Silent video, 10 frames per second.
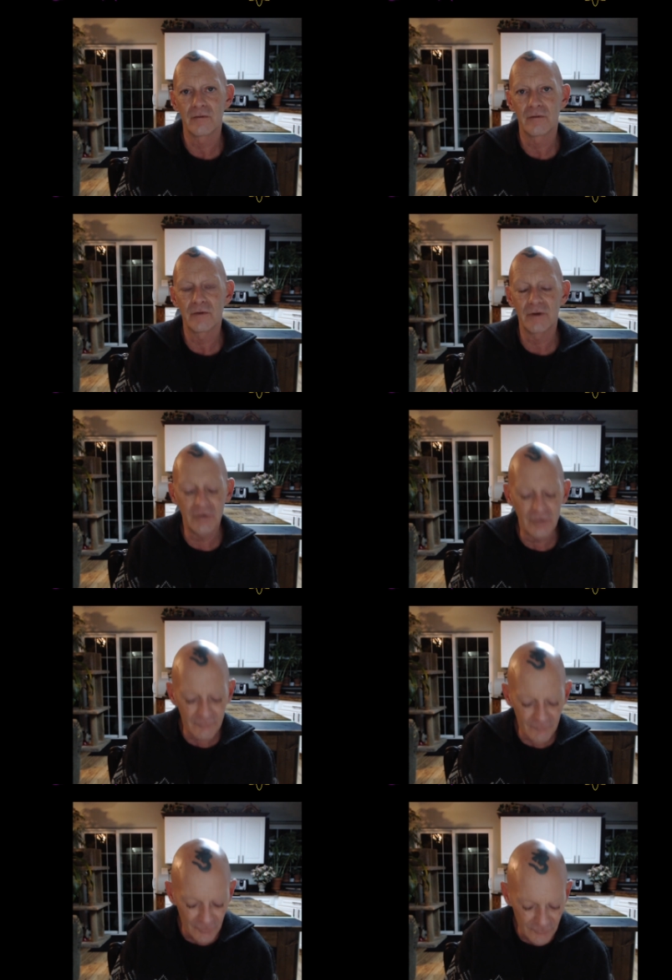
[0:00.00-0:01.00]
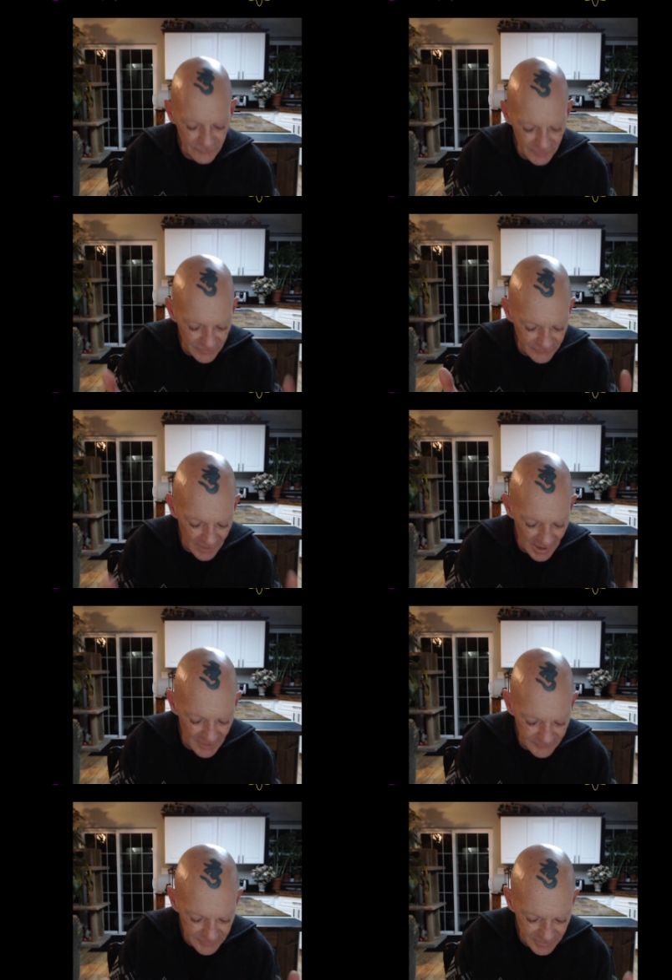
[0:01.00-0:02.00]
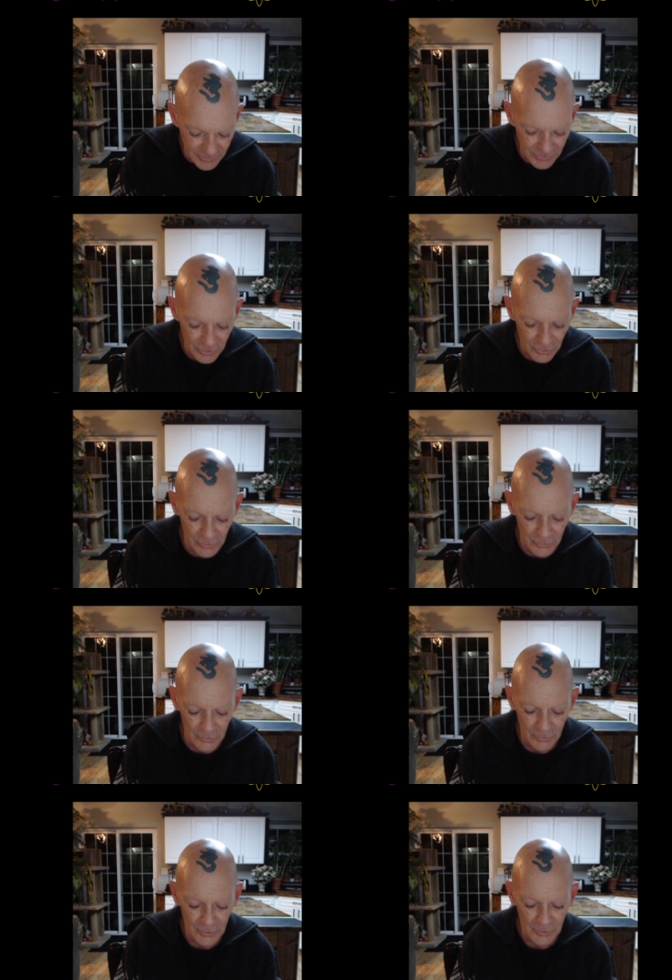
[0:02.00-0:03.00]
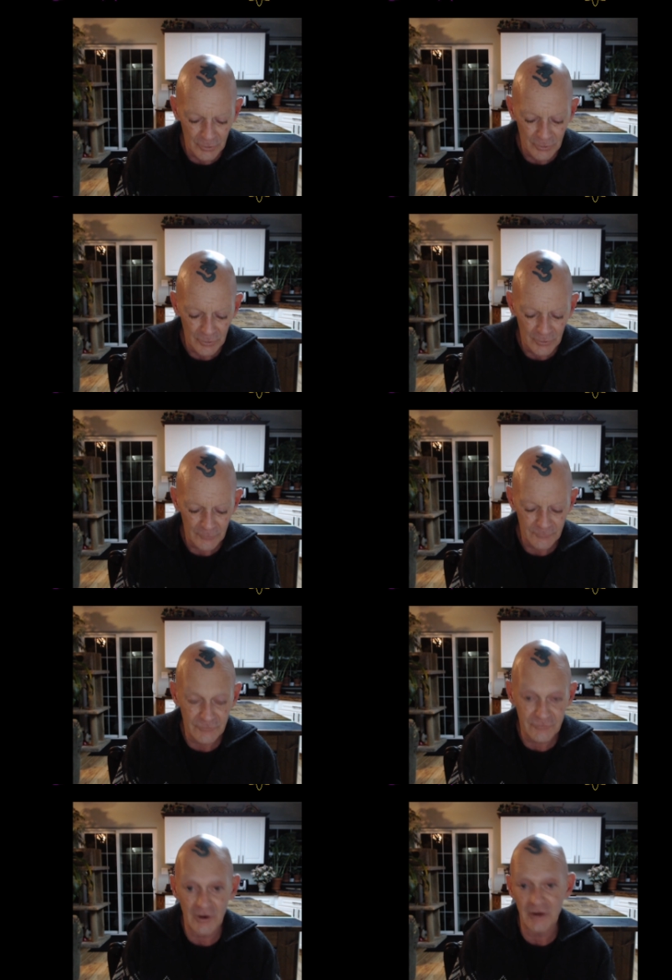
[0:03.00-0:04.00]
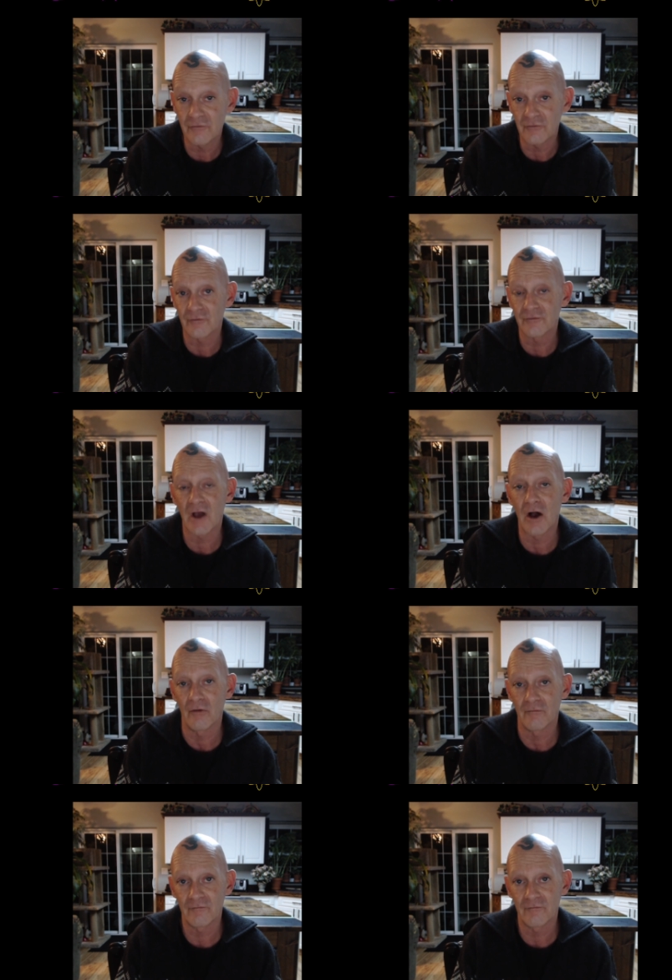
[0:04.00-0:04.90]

the universe is asking you to change yourself,